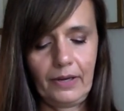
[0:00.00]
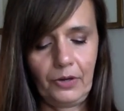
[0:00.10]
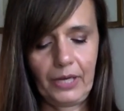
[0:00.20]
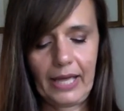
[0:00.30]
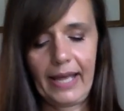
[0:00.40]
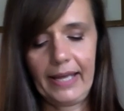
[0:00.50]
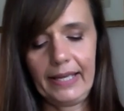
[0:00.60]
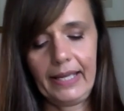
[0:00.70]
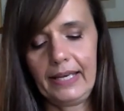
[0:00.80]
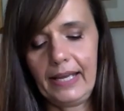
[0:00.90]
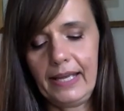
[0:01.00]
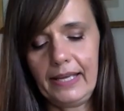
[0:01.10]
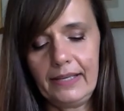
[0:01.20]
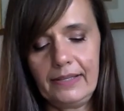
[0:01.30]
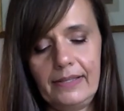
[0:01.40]
Okay, it
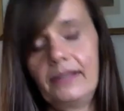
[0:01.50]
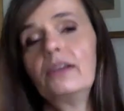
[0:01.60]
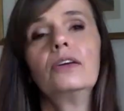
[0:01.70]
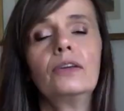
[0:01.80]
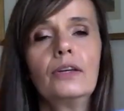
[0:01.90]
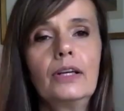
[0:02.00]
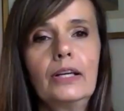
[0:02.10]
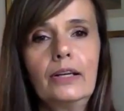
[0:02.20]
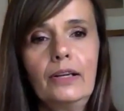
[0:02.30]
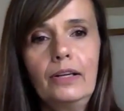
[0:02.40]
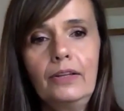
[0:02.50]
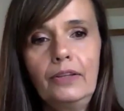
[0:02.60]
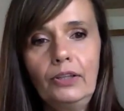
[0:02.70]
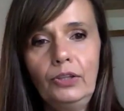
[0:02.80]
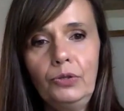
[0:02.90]
is
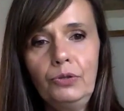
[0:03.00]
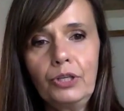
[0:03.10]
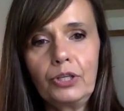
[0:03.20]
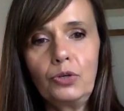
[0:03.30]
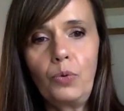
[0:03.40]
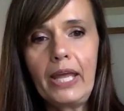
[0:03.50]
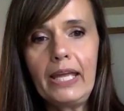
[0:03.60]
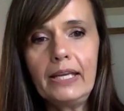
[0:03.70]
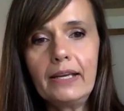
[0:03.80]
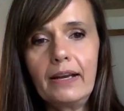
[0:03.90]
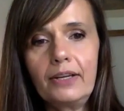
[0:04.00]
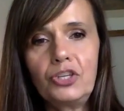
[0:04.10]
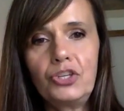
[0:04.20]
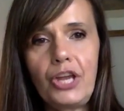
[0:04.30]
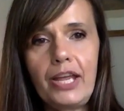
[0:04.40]
the Lunar Queen,
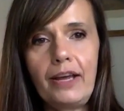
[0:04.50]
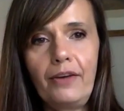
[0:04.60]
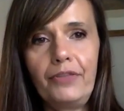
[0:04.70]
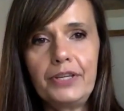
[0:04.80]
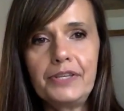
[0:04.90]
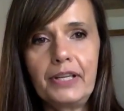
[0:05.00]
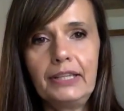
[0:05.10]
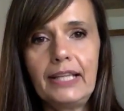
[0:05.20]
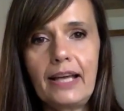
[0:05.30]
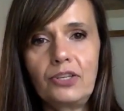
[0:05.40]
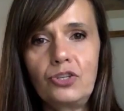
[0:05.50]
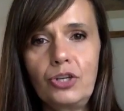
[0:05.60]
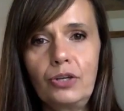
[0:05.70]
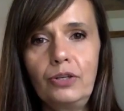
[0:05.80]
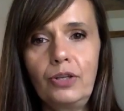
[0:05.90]
she of the
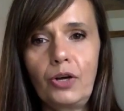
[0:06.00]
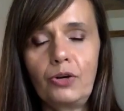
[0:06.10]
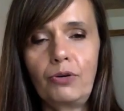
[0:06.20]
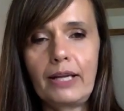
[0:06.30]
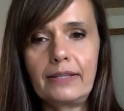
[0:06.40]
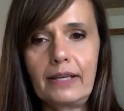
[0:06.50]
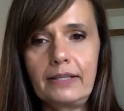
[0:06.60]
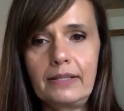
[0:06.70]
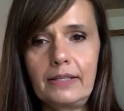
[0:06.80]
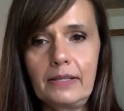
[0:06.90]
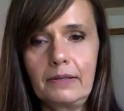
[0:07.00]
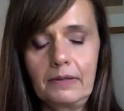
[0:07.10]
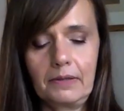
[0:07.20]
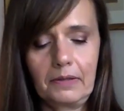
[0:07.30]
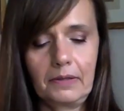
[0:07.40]
celestial crescent.
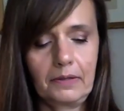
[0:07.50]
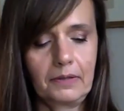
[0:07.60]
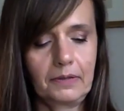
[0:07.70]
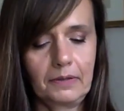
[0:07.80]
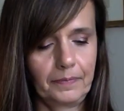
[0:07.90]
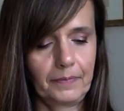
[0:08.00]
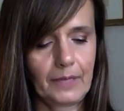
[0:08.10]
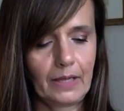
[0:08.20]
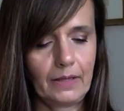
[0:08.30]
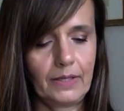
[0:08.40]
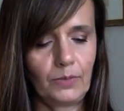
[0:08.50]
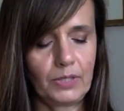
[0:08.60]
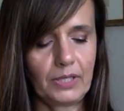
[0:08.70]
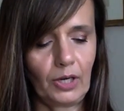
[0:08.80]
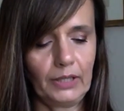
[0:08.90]
These
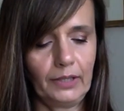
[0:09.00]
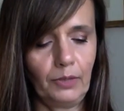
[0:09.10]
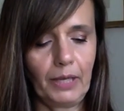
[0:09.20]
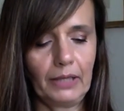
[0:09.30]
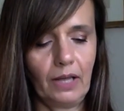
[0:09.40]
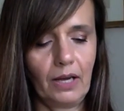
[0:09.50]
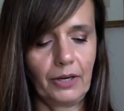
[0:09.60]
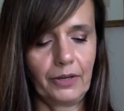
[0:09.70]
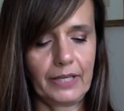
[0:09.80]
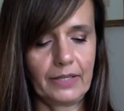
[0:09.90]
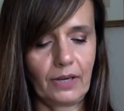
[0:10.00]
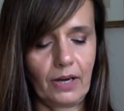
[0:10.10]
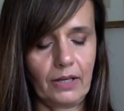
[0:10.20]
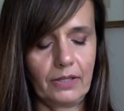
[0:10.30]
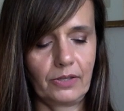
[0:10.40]
ones are a little bit longer, these
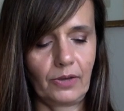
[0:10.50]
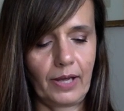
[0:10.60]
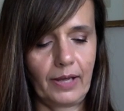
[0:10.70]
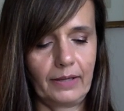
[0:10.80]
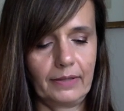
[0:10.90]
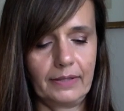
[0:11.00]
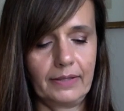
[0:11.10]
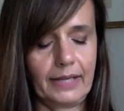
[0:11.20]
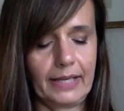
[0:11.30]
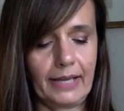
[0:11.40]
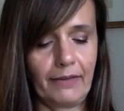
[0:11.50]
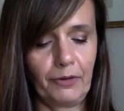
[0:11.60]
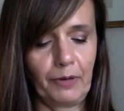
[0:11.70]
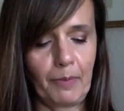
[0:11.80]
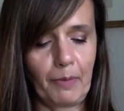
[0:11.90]
cards, so I can never
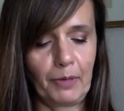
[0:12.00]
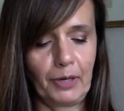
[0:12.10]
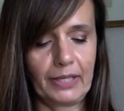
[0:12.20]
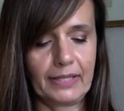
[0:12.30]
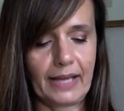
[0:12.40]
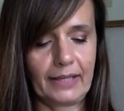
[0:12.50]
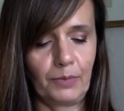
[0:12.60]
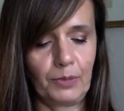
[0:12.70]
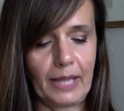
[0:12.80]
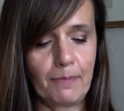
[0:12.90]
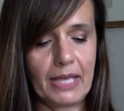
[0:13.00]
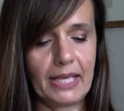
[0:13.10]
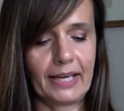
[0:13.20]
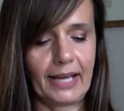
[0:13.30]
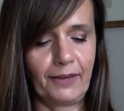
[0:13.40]
remember exactly what they
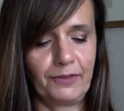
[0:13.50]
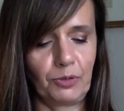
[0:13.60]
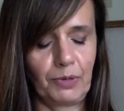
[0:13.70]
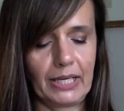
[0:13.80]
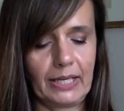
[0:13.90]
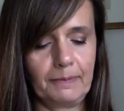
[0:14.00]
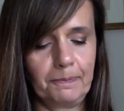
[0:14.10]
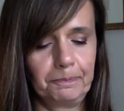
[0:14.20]
mean. I have to read it.